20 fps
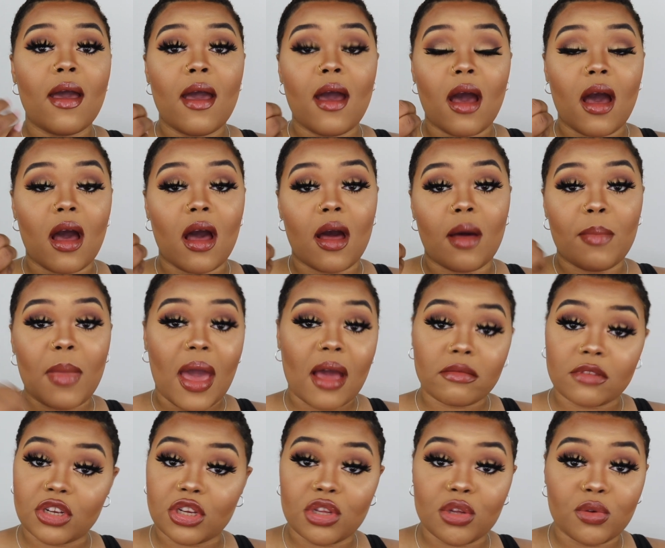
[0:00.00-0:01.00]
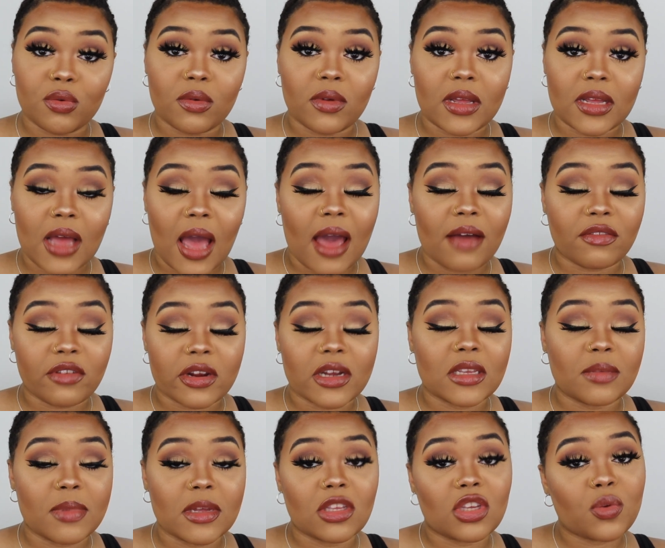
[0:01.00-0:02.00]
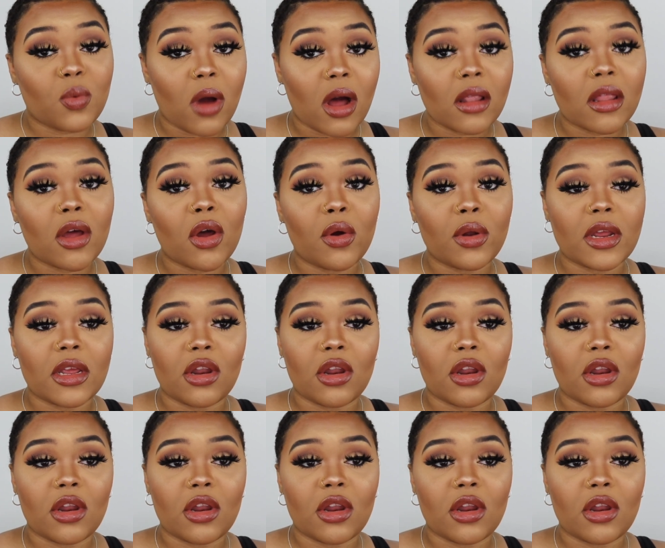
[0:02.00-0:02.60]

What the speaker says: after it's been swallowed.